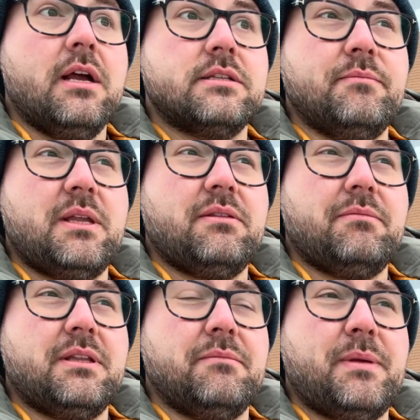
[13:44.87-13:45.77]
To me,
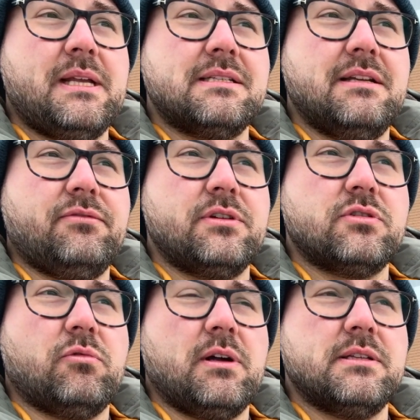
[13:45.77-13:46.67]
the biggest
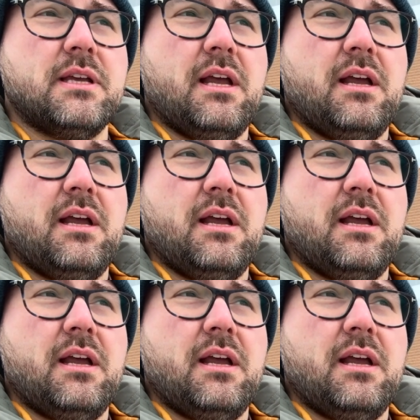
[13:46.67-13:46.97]
difference was